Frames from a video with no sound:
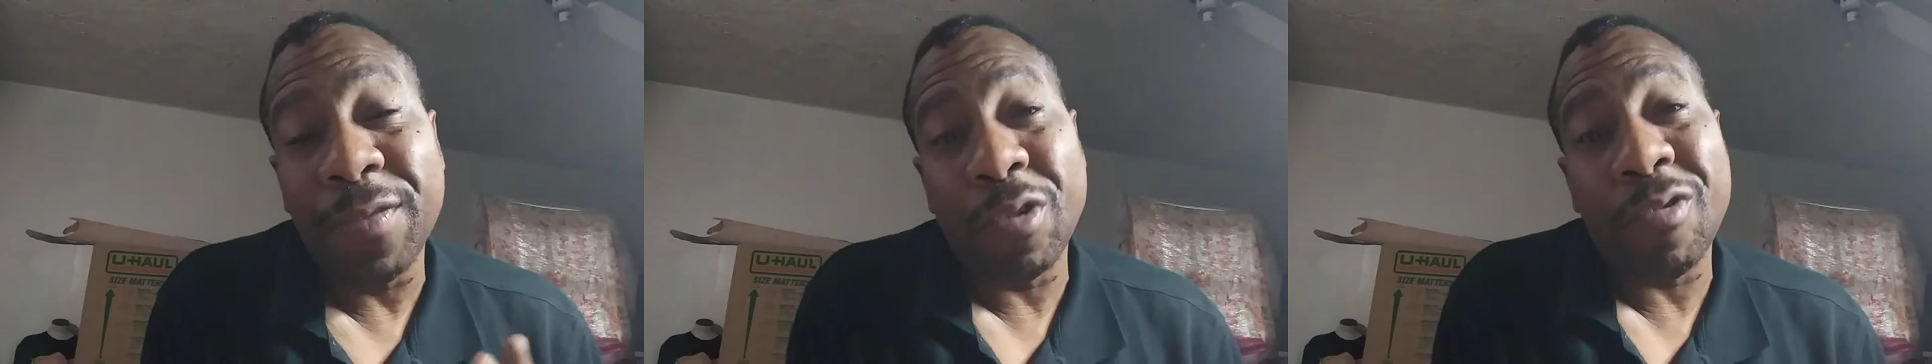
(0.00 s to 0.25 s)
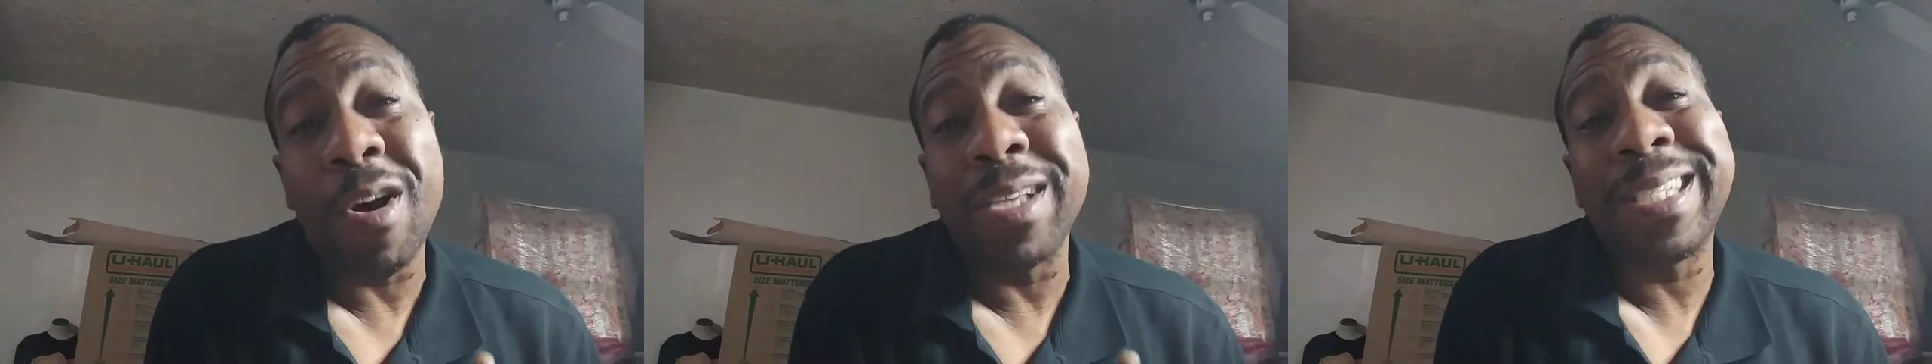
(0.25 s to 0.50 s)
even
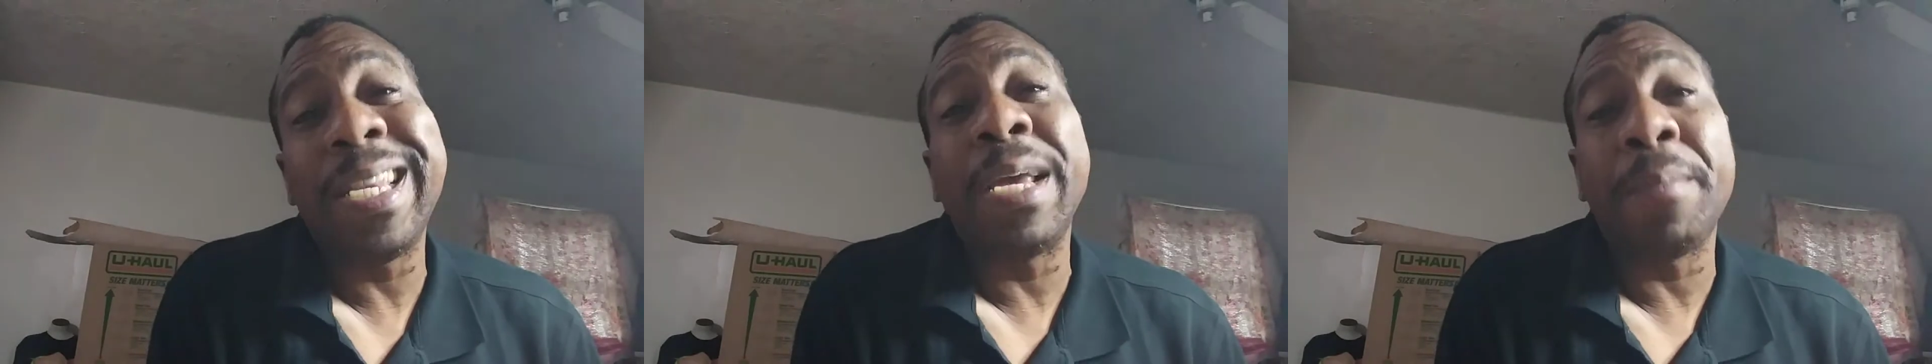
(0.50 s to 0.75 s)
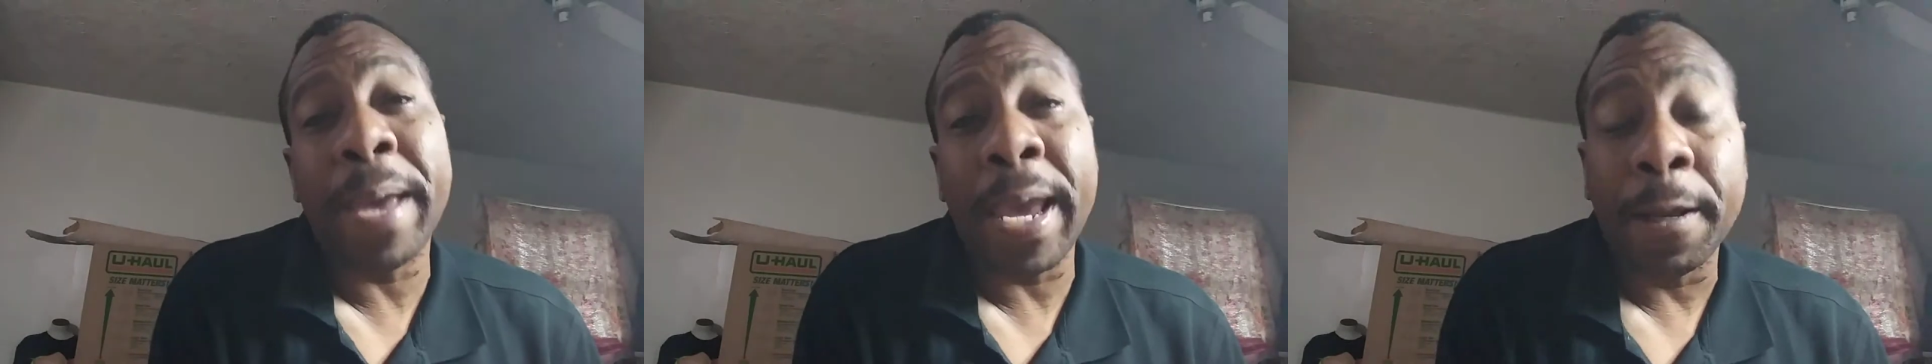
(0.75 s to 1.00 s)
draw a
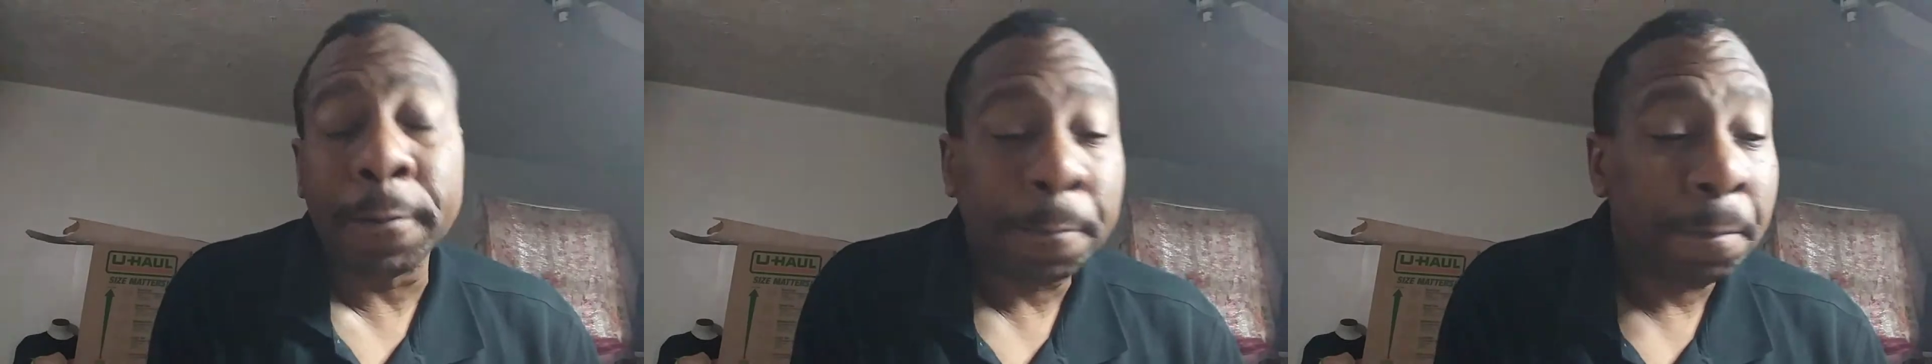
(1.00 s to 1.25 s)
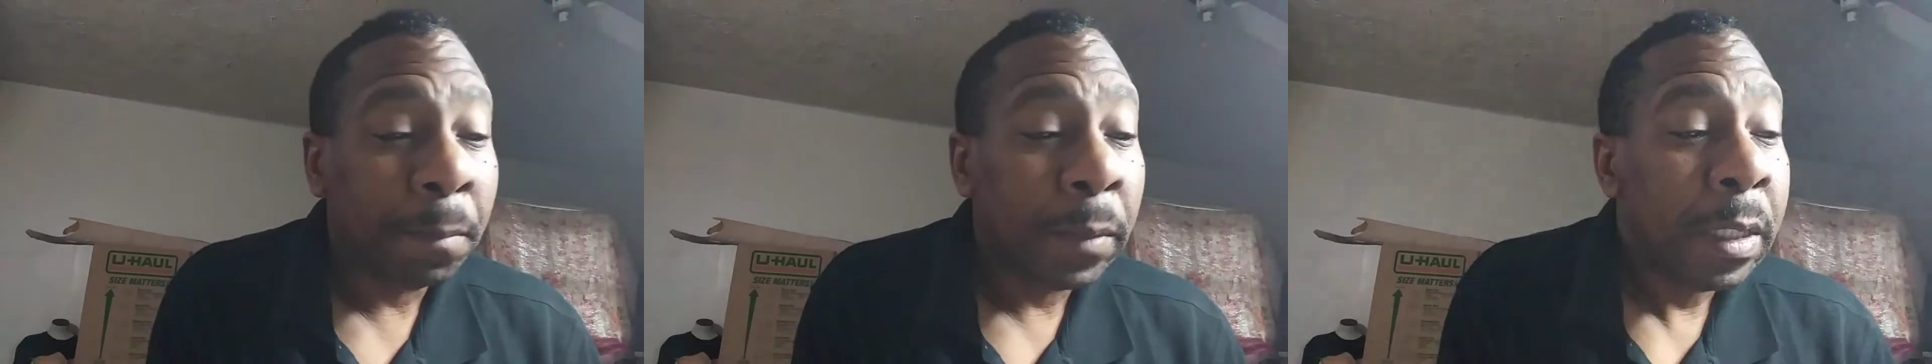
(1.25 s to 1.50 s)
stick man.
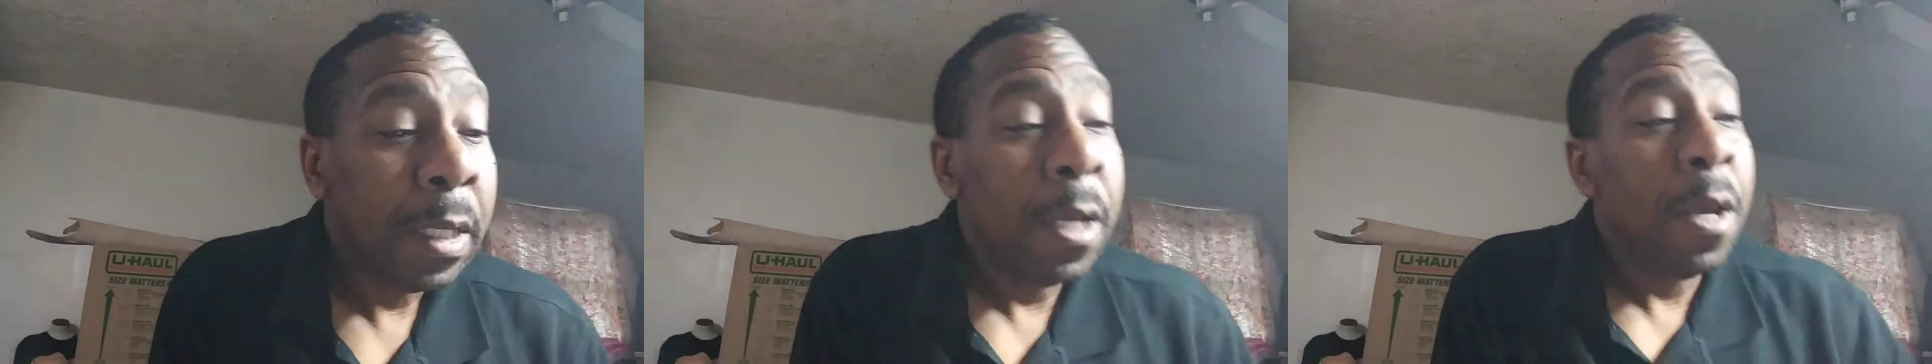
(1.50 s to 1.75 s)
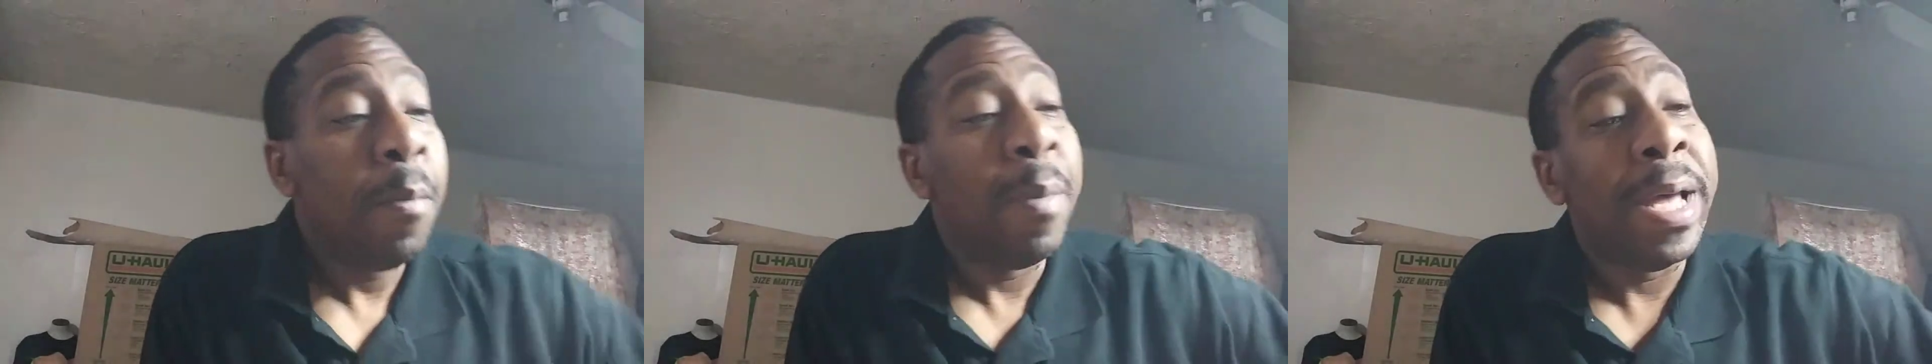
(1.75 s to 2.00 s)

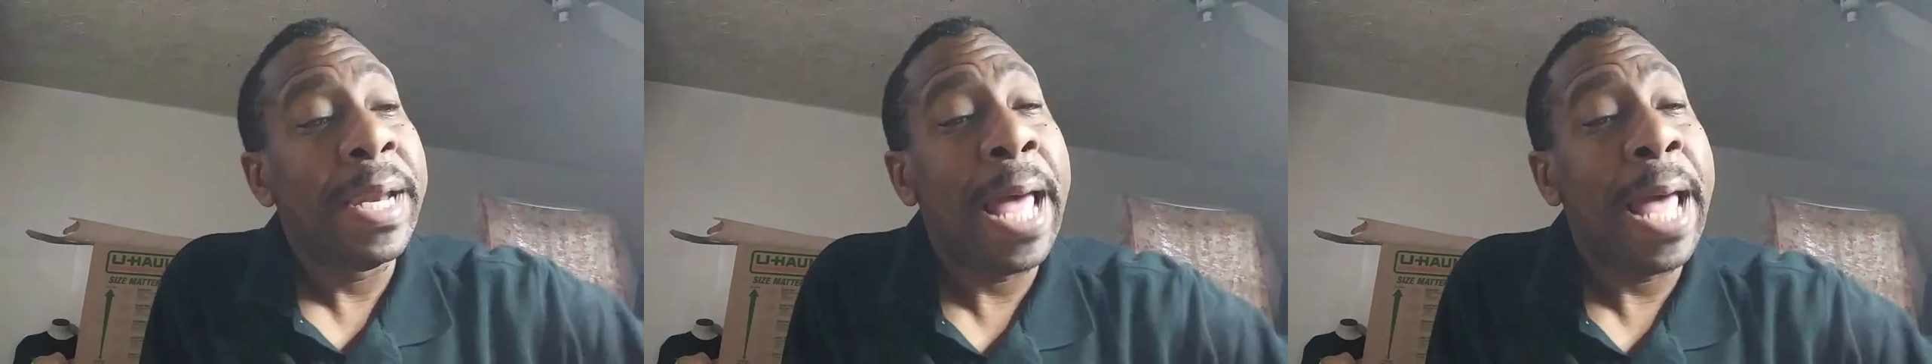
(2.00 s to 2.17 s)
But